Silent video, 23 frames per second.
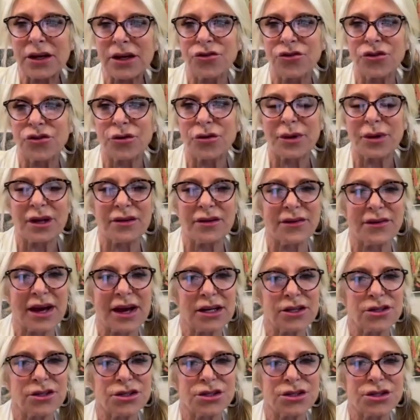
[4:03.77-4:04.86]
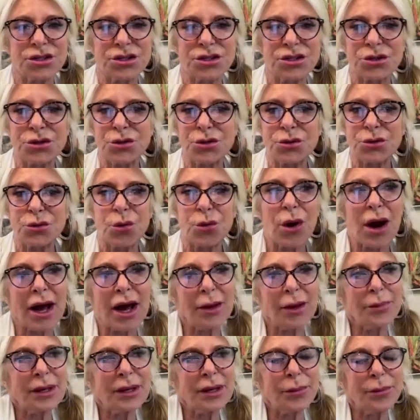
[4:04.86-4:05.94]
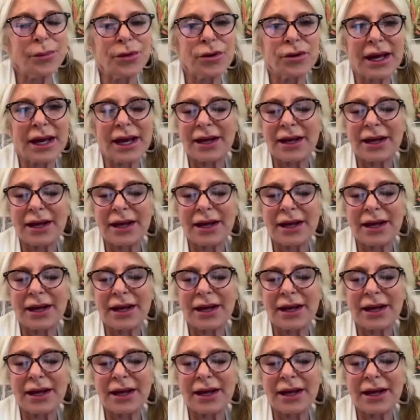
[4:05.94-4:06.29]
contributing factors to why people